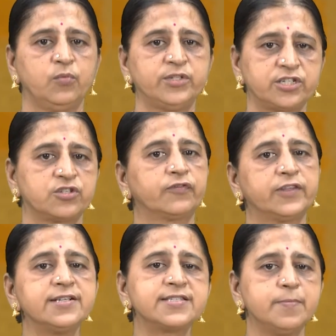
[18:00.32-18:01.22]
which is of
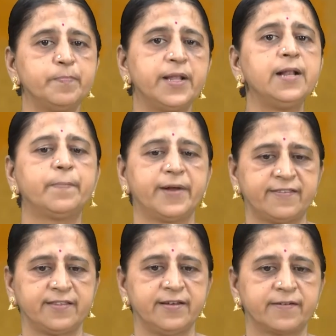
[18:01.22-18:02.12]
the simple
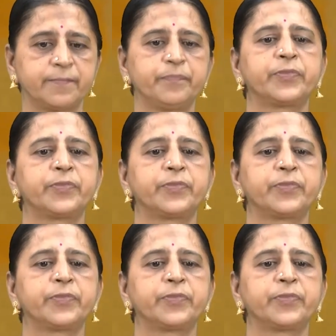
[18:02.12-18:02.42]
present.